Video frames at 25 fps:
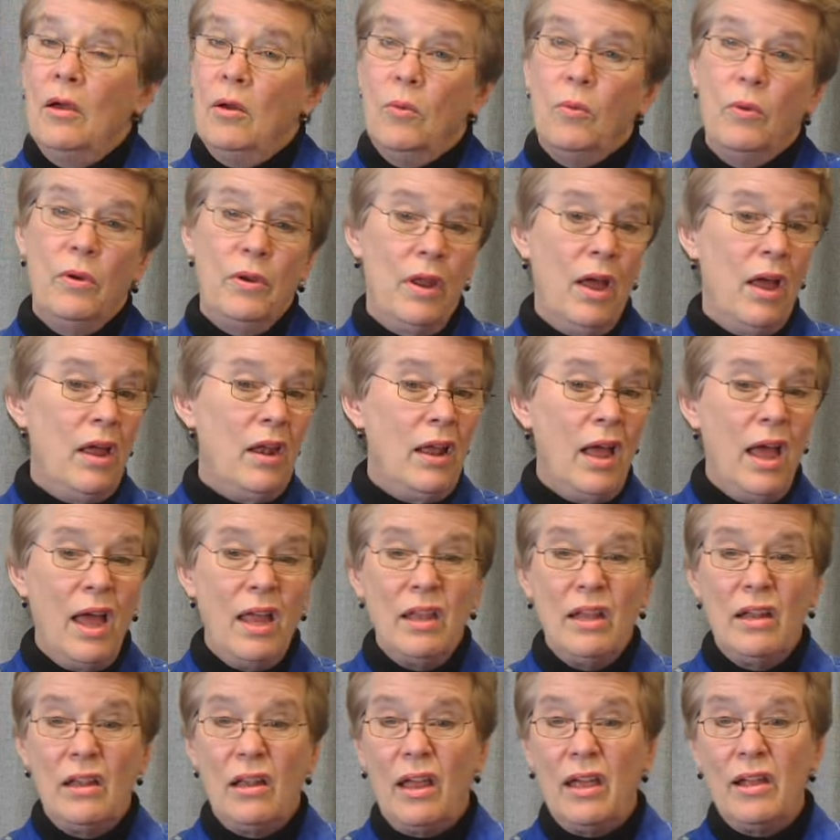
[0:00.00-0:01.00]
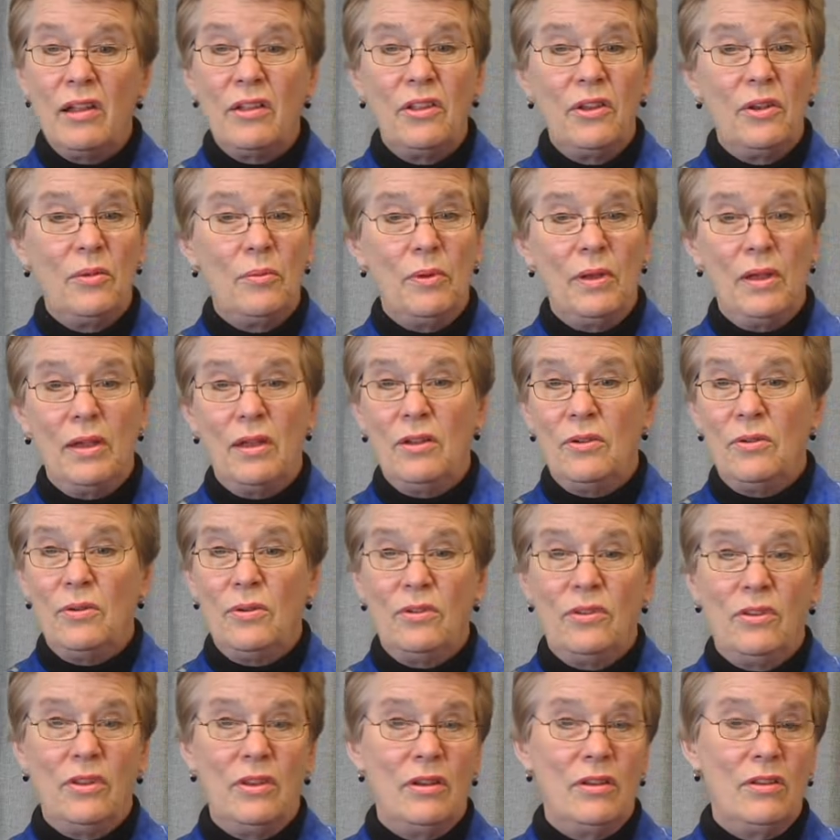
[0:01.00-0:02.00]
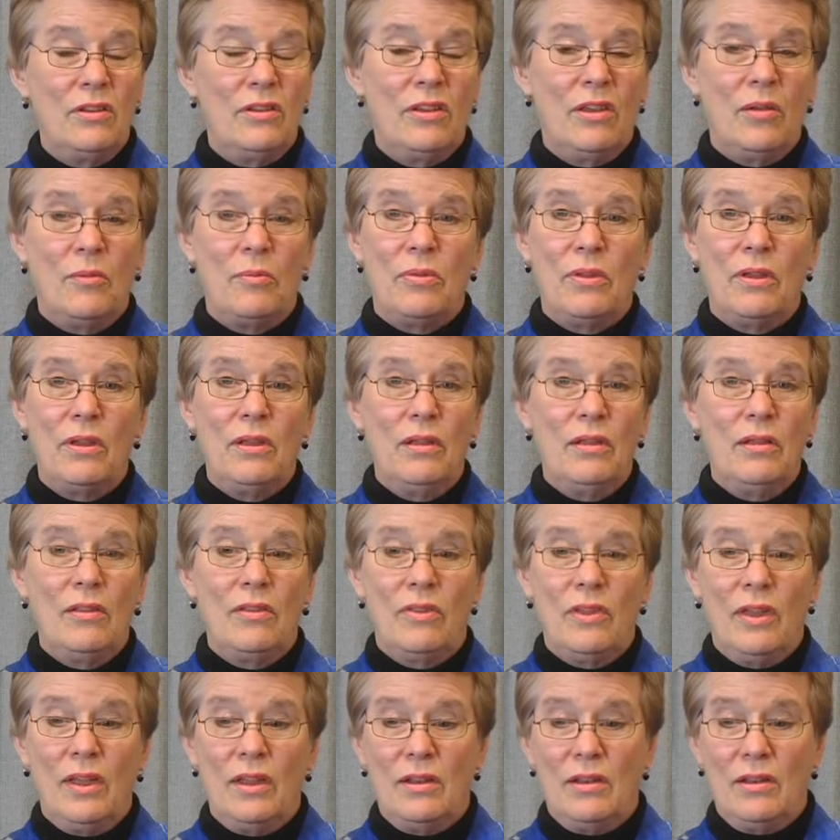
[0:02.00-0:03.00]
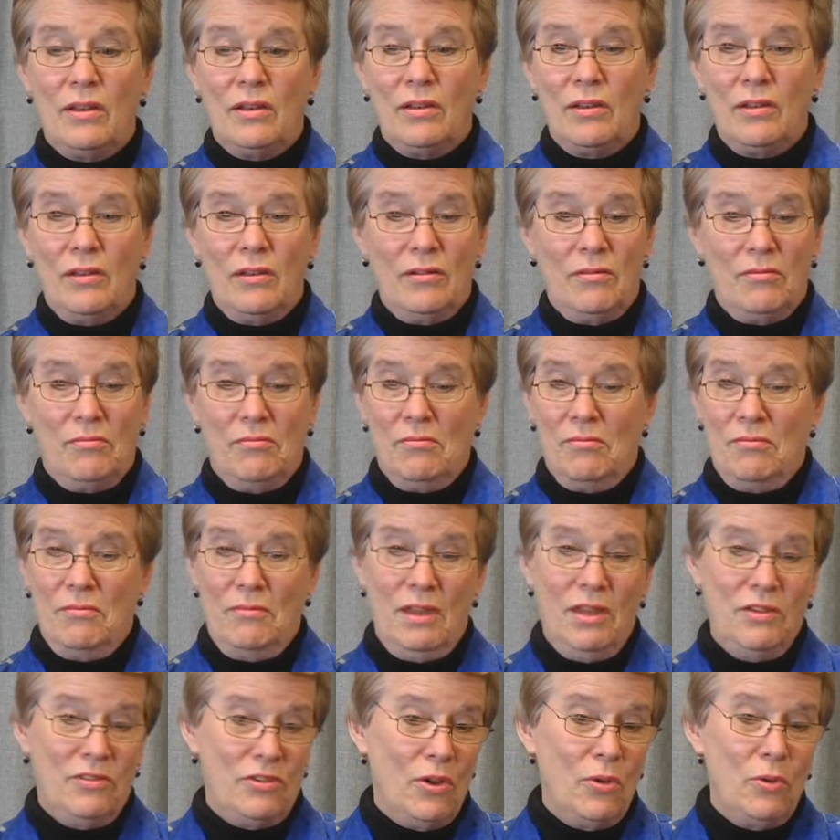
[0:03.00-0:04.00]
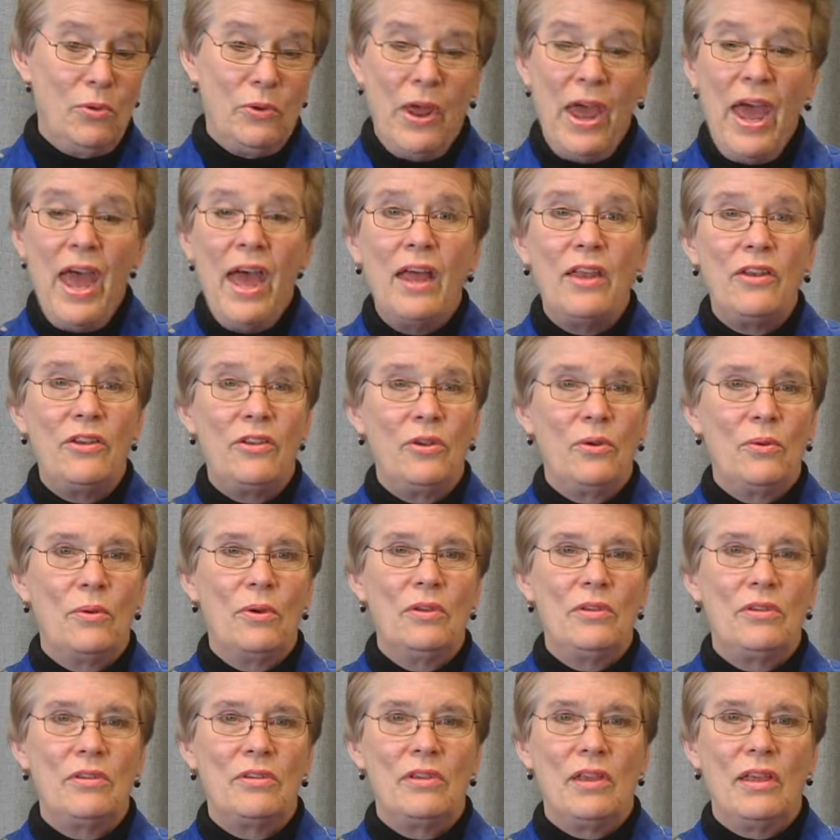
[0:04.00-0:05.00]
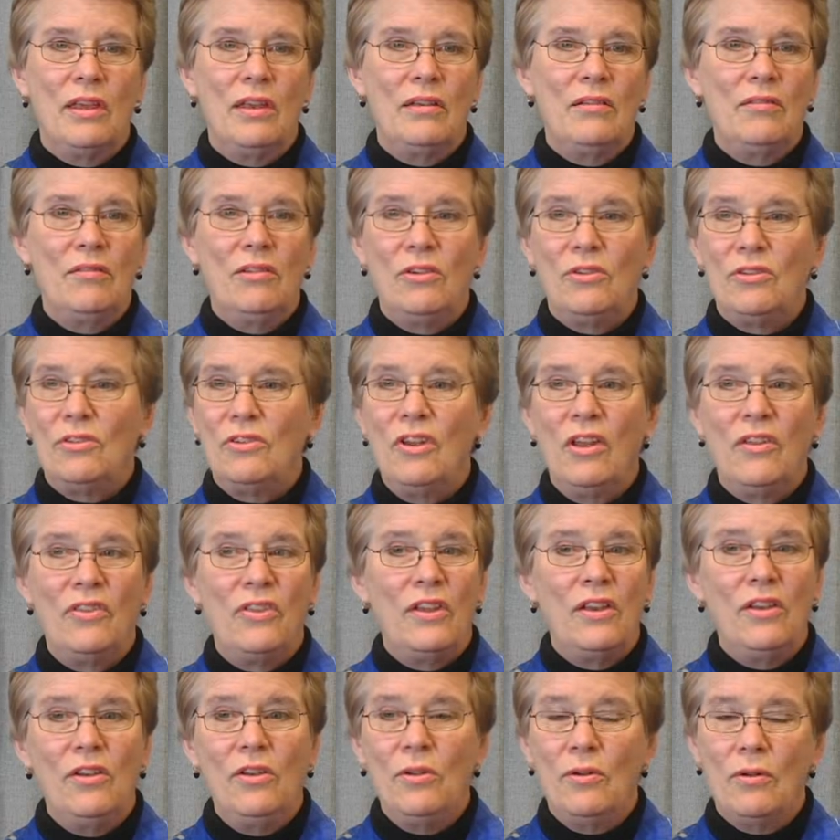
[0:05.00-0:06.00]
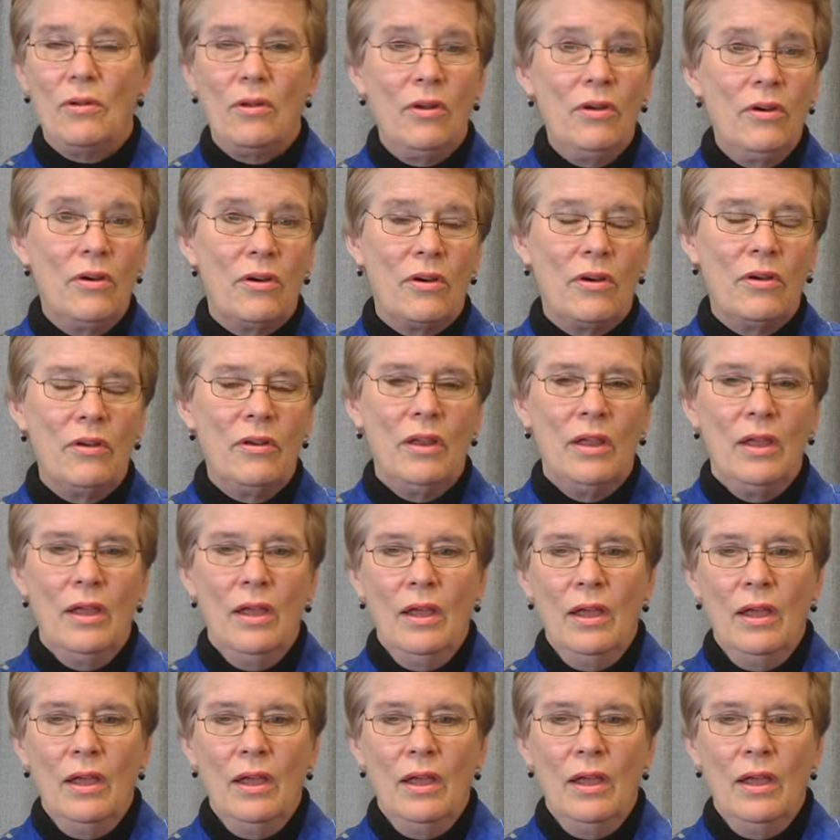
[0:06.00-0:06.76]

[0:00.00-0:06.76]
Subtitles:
We're not highly likely to be interested in something that is old hat to us and there's nothing new to learn.